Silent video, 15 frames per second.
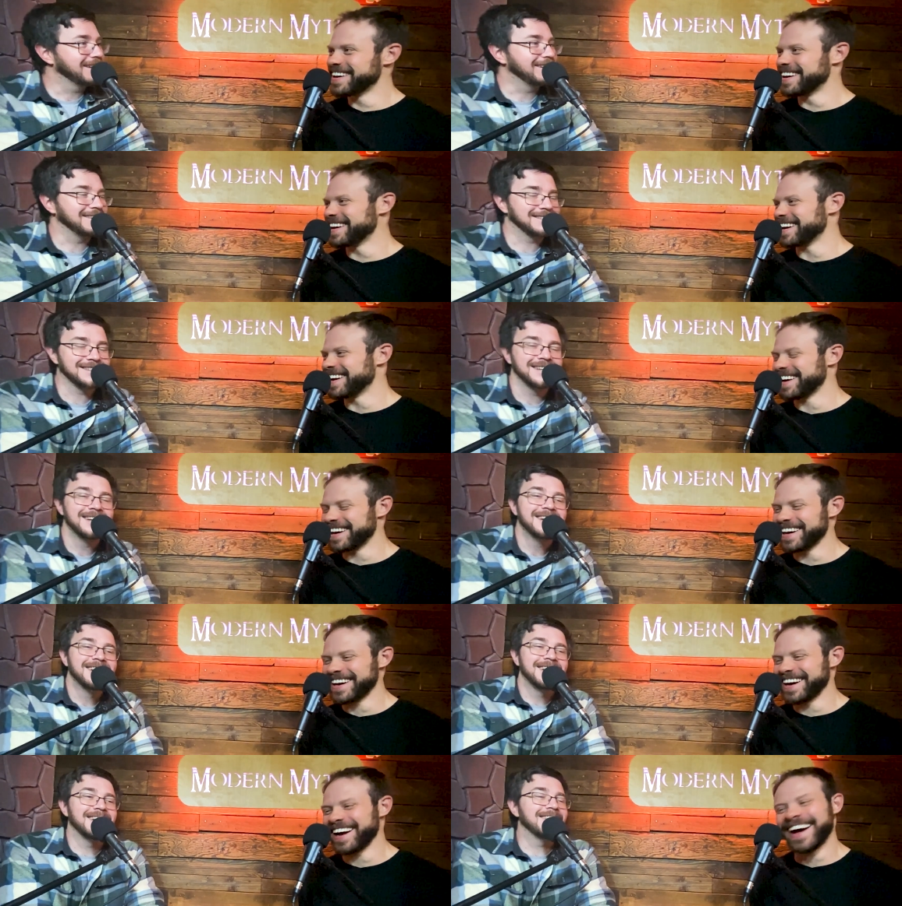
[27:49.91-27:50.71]
Speaker 1: He's, you
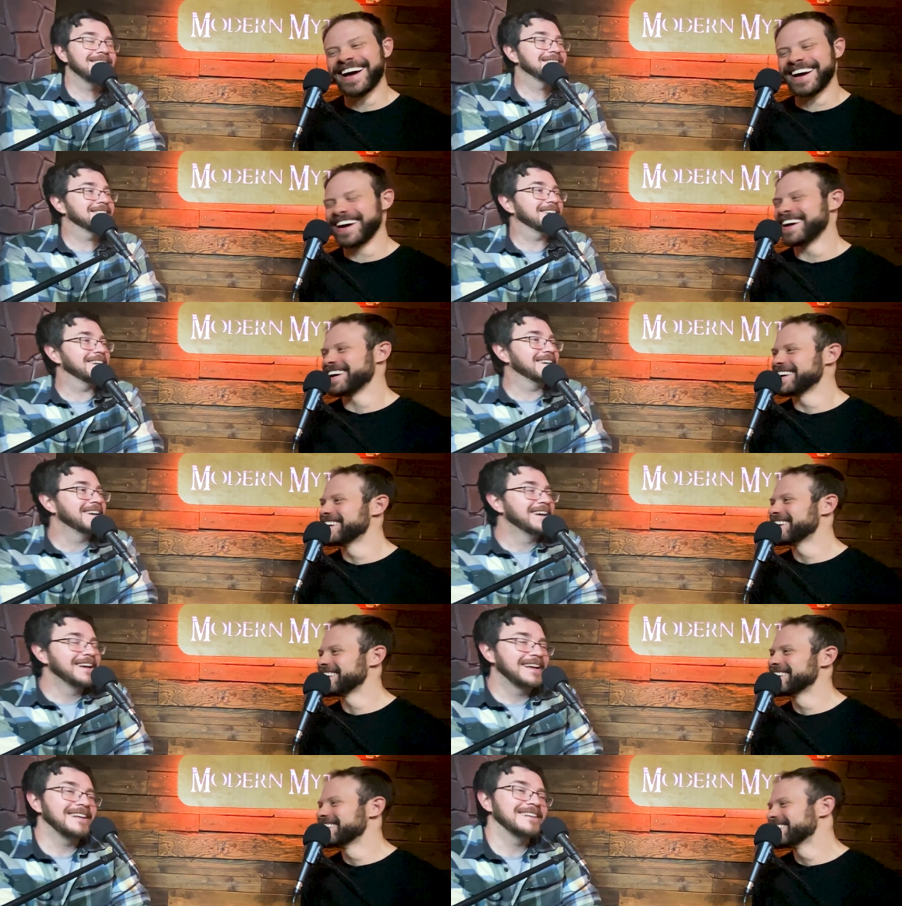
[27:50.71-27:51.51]
know, he's, uh,
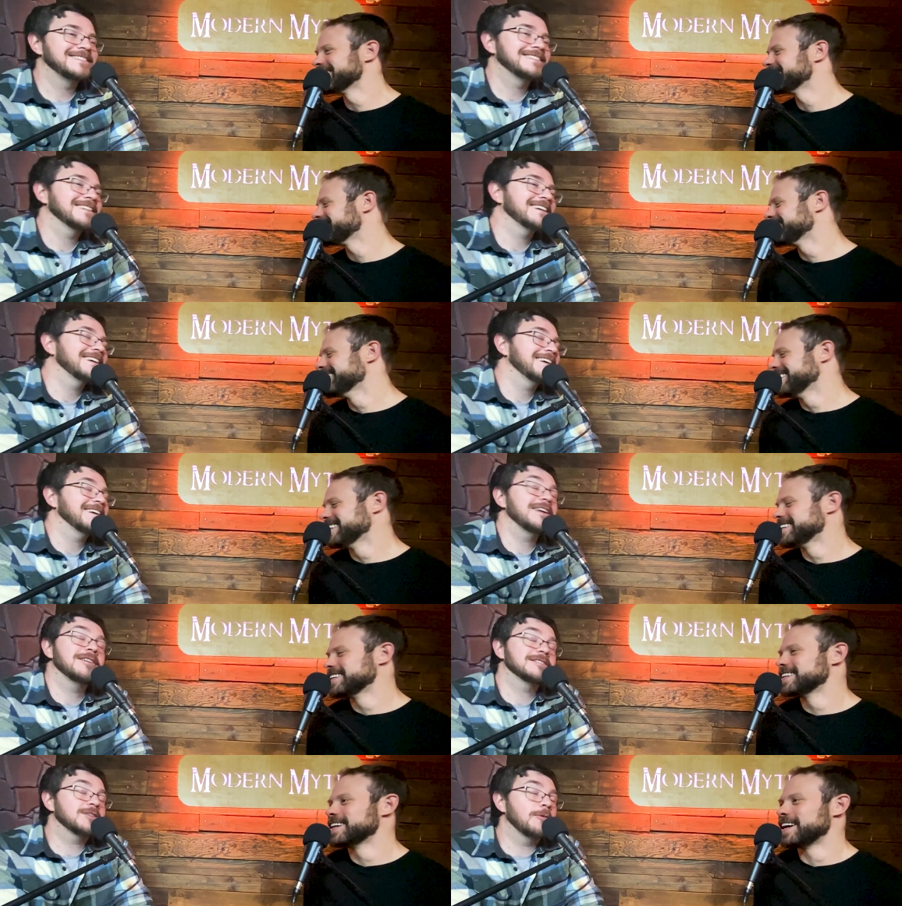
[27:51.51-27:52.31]
he's, uh,
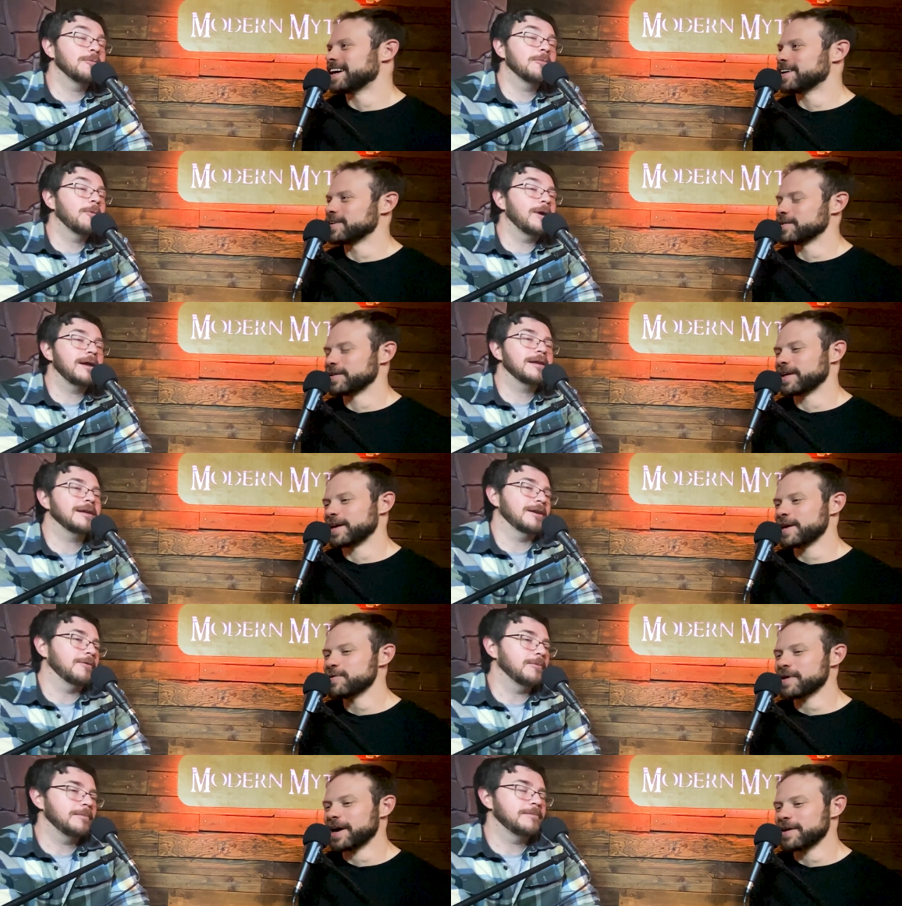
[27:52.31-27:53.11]
you know, so what,
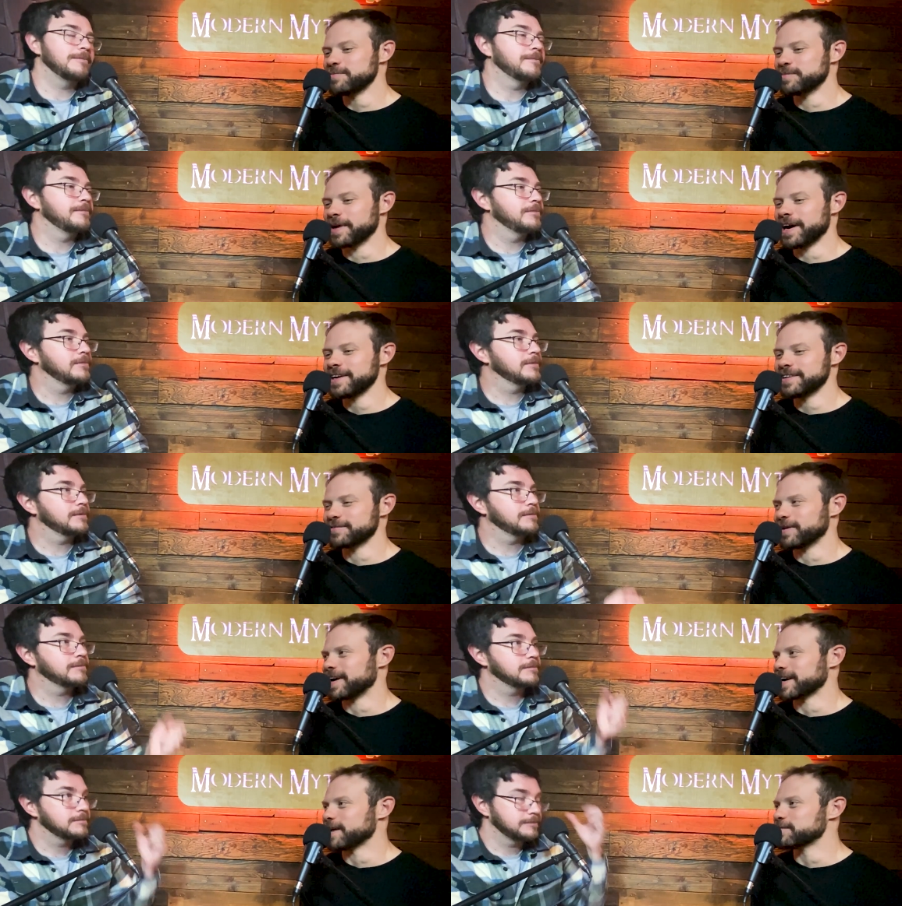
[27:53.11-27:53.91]
you know, you, I'd,
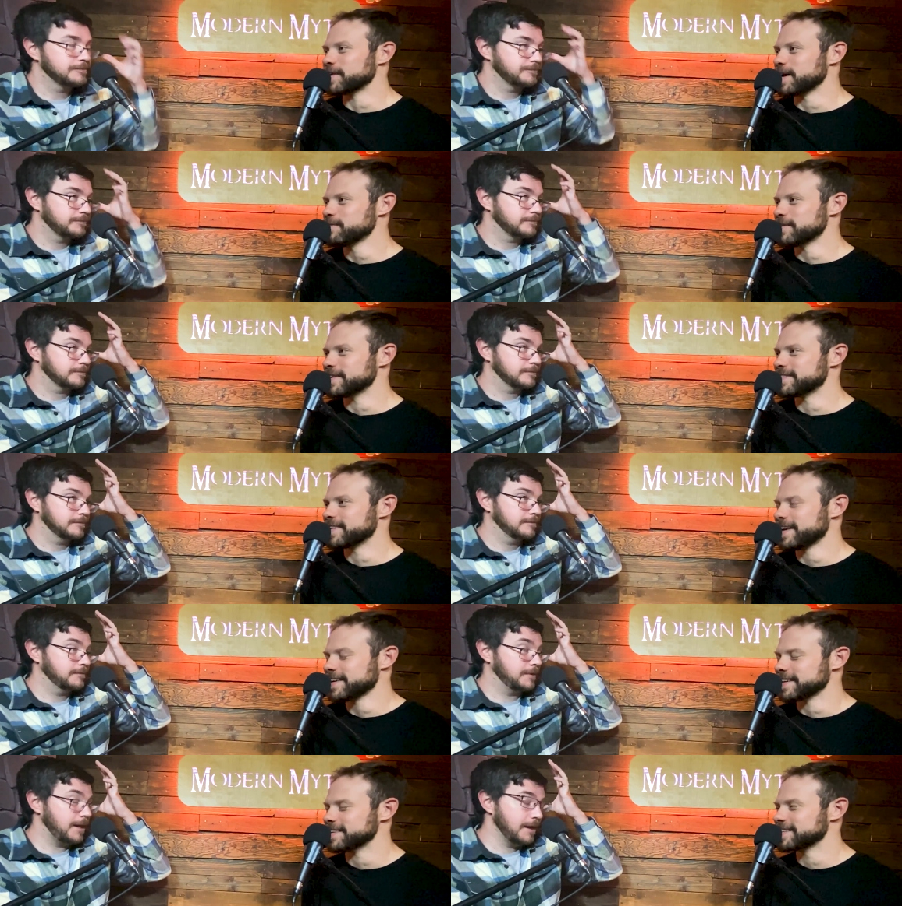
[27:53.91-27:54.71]
I'd walk up to him in a
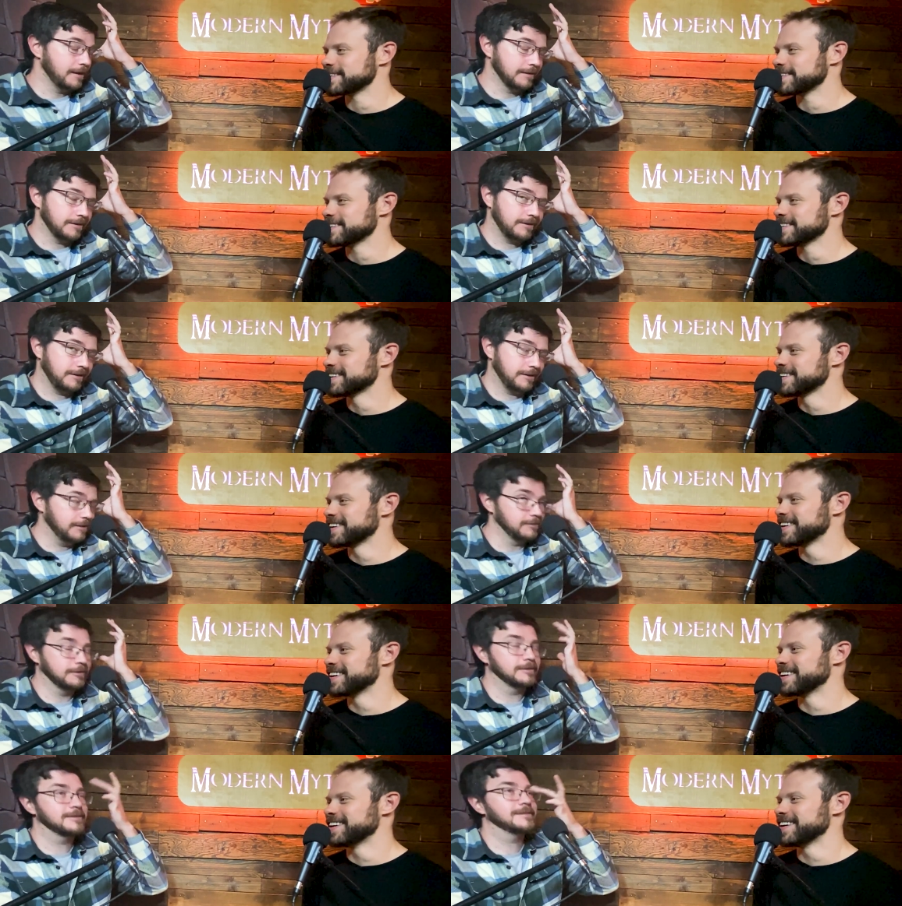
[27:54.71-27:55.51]
second. Yeah, there
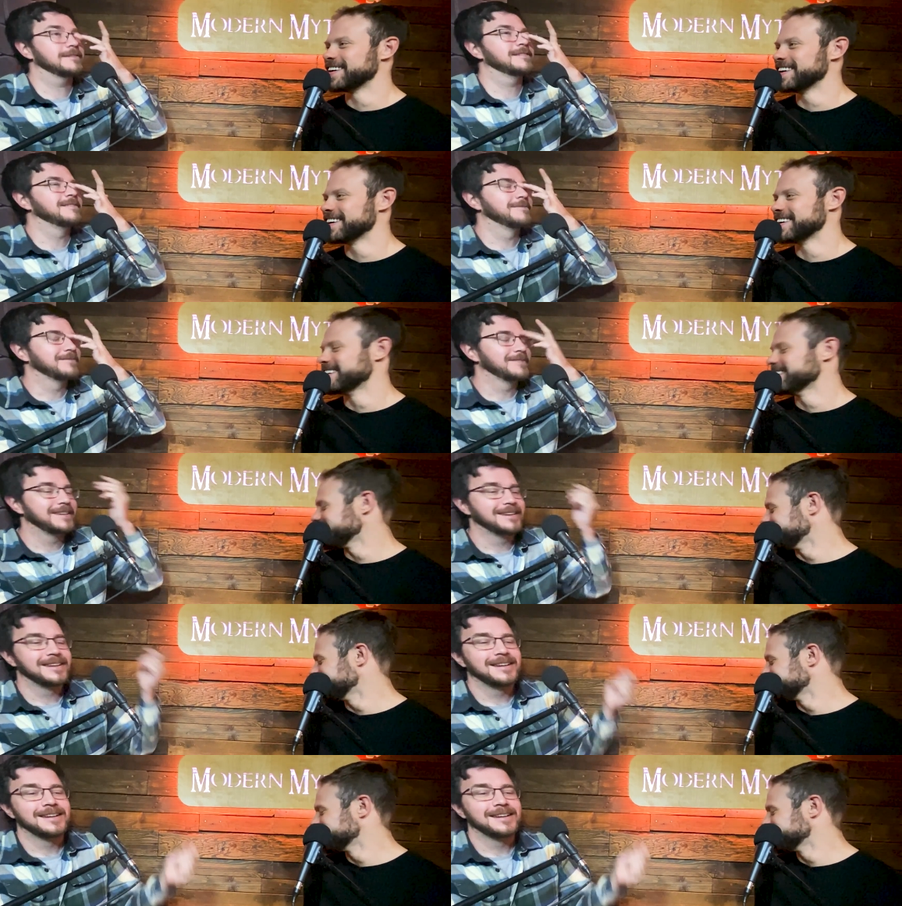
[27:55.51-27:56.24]
you go.